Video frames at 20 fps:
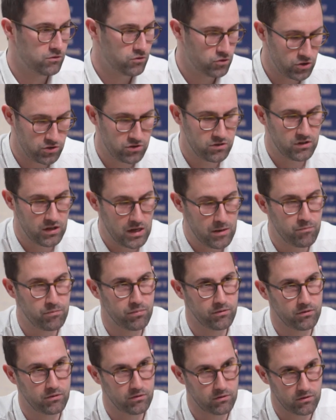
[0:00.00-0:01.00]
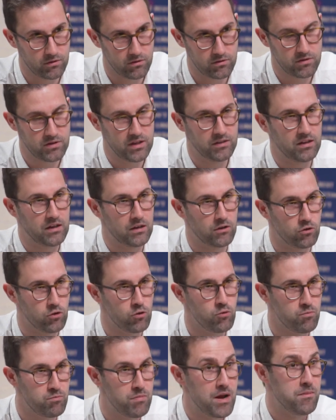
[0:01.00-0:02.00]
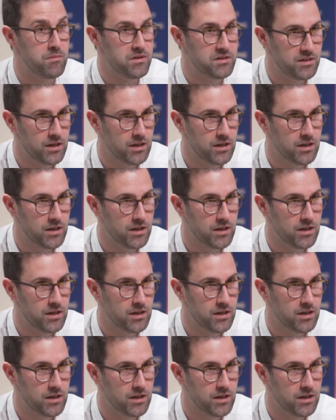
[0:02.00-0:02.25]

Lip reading: just keep setting new baby